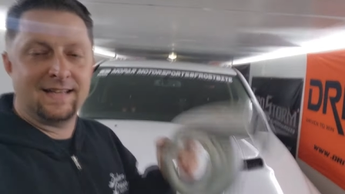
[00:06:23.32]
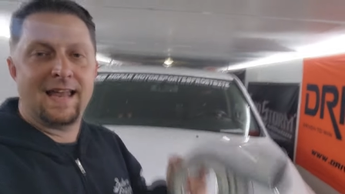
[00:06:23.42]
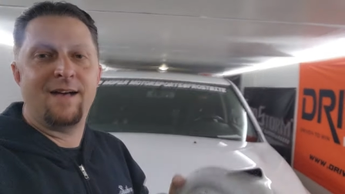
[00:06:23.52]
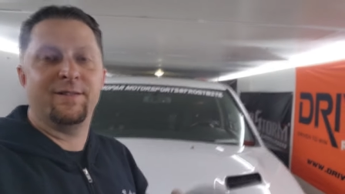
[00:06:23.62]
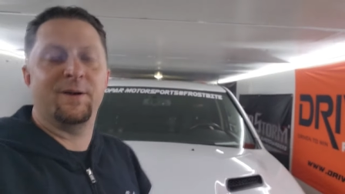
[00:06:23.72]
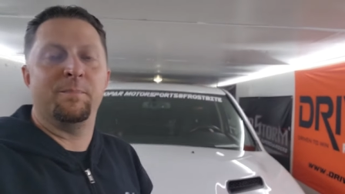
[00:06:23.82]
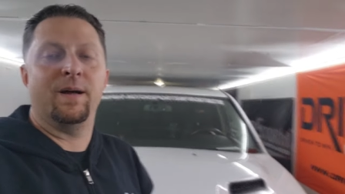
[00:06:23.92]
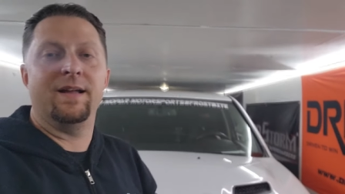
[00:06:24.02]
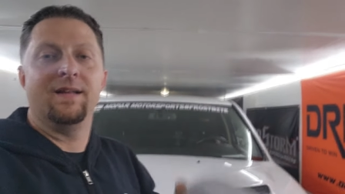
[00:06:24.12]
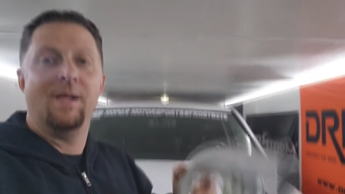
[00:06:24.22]
to get out there,
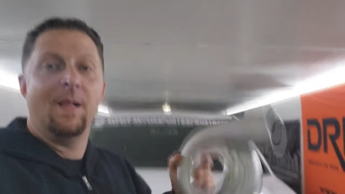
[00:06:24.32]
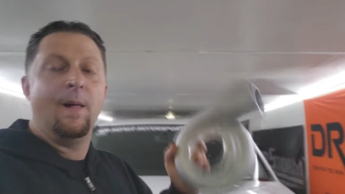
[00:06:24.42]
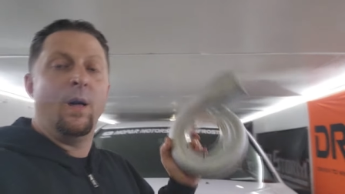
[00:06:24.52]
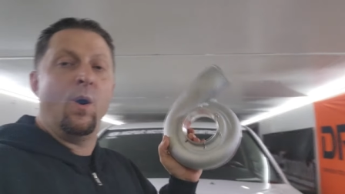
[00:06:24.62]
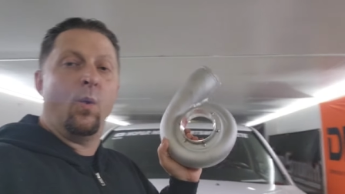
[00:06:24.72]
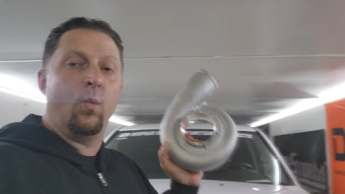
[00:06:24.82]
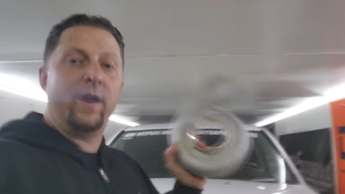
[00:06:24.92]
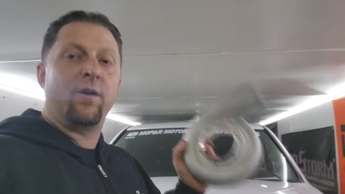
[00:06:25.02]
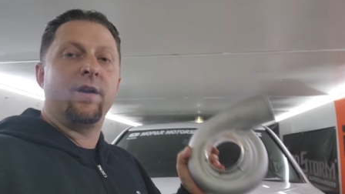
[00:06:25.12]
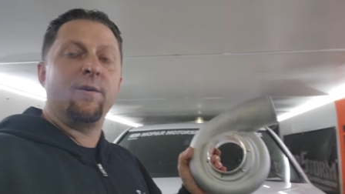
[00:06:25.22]
but
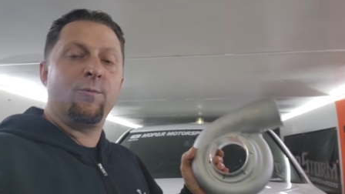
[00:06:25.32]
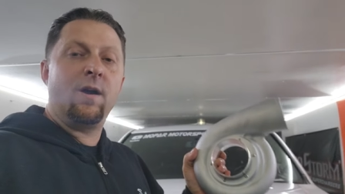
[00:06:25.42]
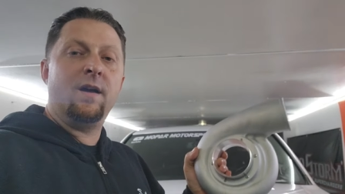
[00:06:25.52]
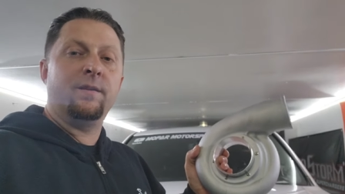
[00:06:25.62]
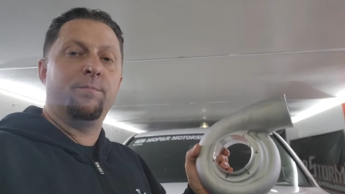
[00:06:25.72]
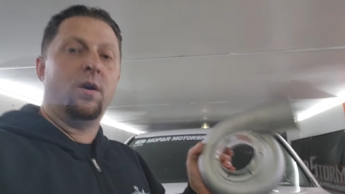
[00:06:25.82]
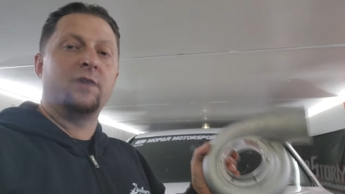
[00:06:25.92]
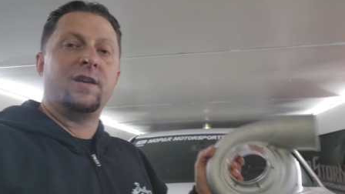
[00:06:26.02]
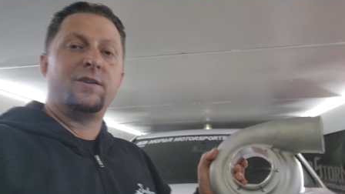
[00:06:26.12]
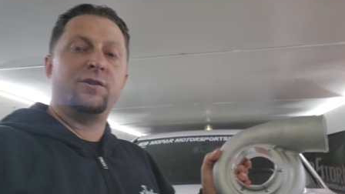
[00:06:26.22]
we are going to run
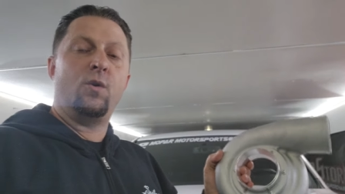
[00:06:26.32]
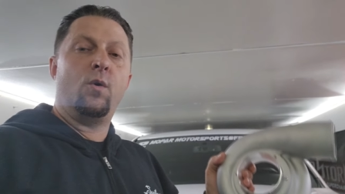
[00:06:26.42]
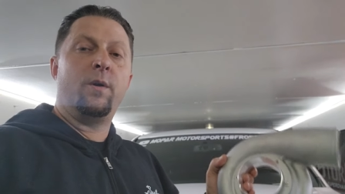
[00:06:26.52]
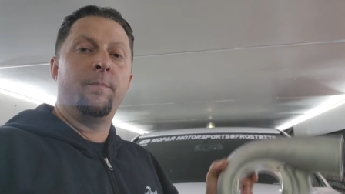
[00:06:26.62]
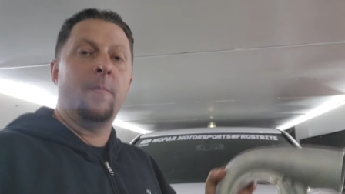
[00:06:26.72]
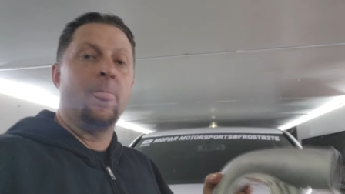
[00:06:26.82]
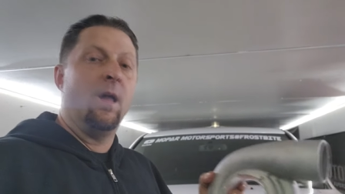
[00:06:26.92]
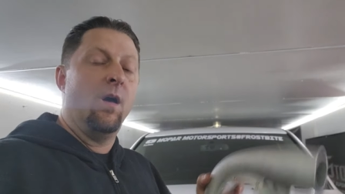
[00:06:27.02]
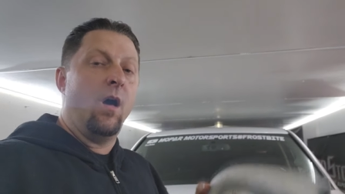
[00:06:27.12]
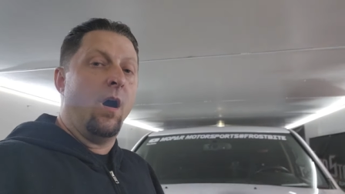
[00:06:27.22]
Project Storm
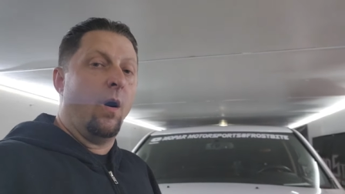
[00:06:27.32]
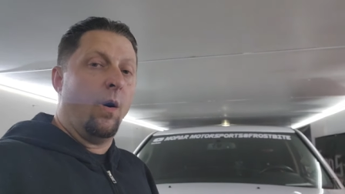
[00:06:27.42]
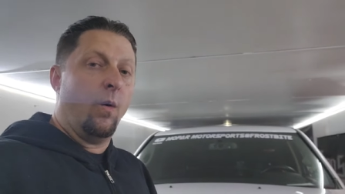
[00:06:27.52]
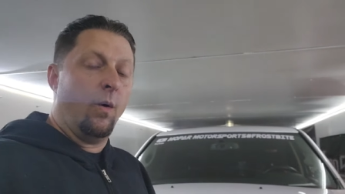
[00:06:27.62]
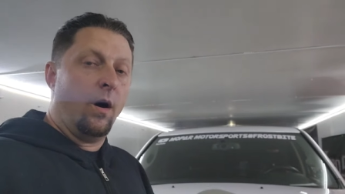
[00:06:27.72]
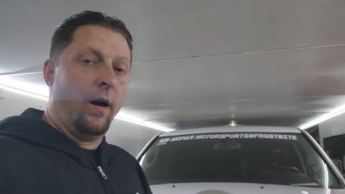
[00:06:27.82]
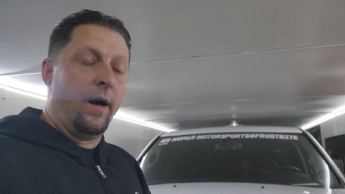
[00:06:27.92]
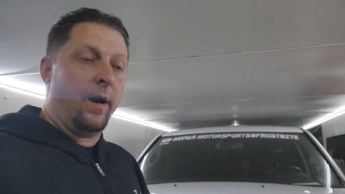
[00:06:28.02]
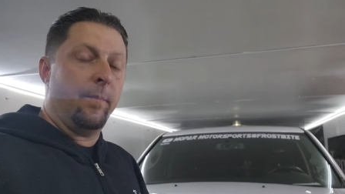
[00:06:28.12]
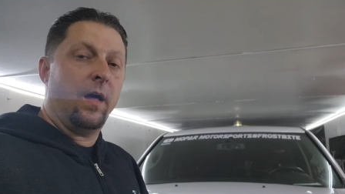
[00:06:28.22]

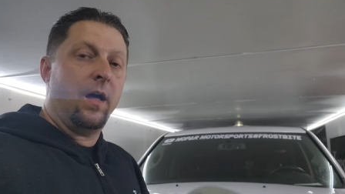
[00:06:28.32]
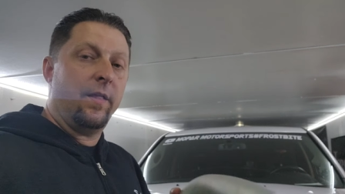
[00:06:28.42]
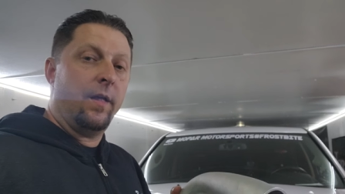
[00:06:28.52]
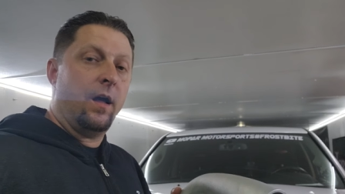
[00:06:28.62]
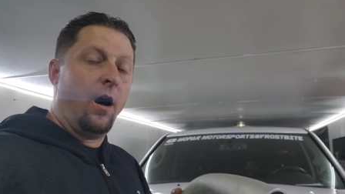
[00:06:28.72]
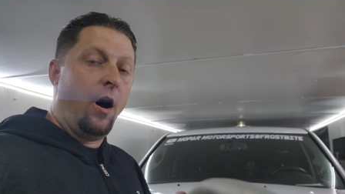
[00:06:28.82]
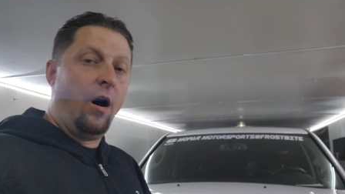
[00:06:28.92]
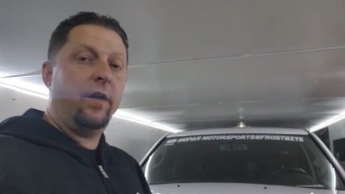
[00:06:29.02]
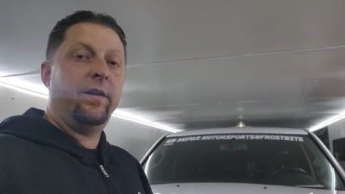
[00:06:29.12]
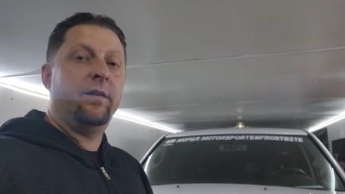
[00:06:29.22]
on
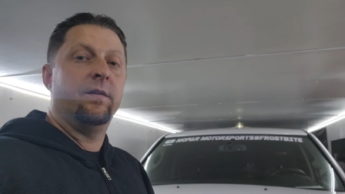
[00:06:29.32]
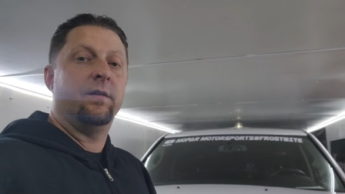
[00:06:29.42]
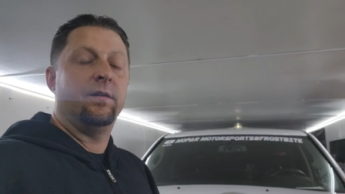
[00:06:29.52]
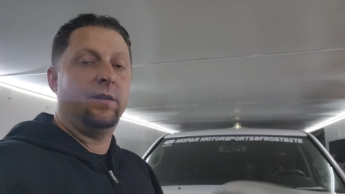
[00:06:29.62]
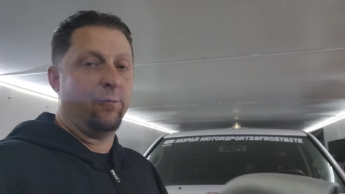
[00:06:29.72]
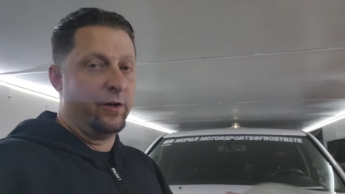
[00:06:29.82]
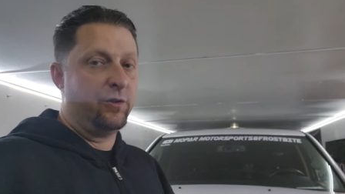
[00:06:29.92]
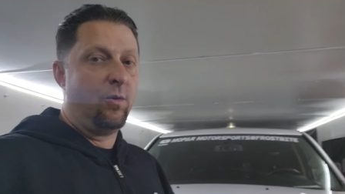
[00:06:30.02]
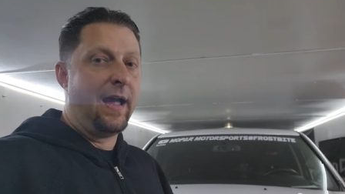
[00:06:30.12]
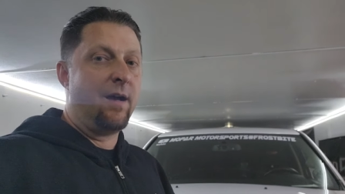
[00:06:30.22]
the
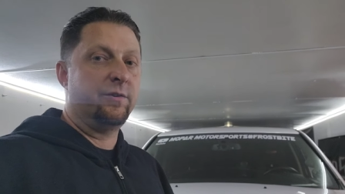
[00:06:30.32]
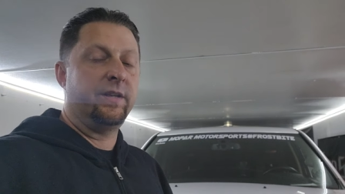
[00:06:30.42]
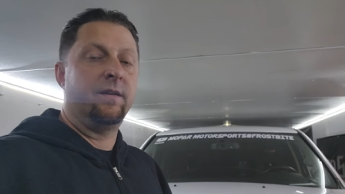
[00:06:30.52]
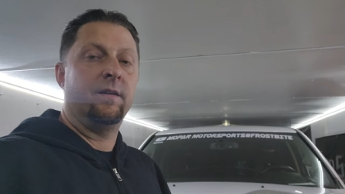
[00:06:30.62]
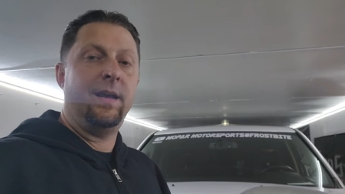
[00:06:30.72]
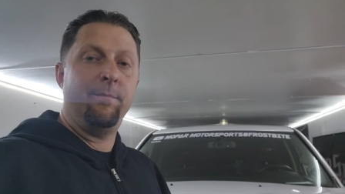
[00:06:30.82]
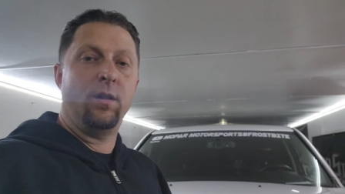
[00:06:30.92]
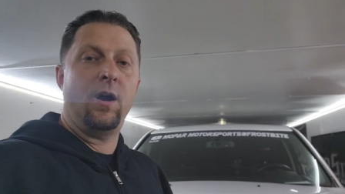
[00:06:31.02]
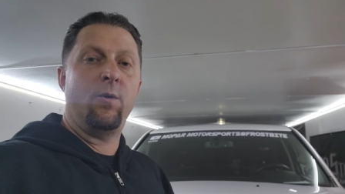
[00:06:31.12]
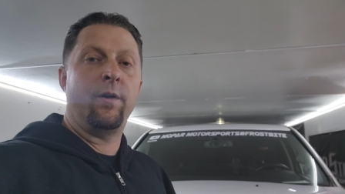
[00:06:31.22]
original housing and
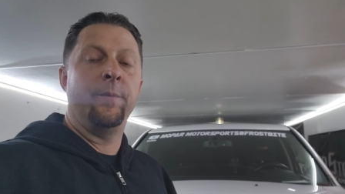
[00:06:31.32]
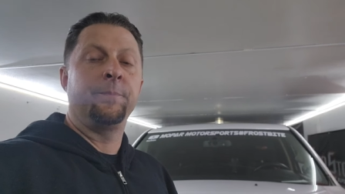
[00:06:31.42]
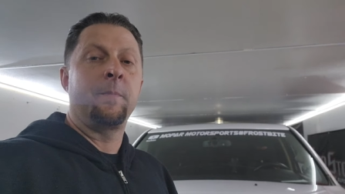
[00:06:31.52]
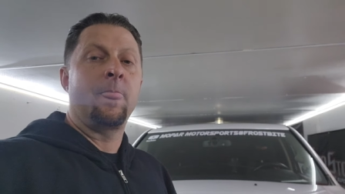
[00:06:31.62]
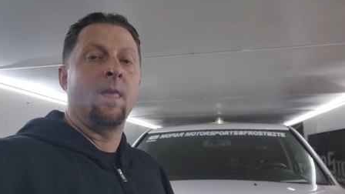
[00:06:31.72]
blower,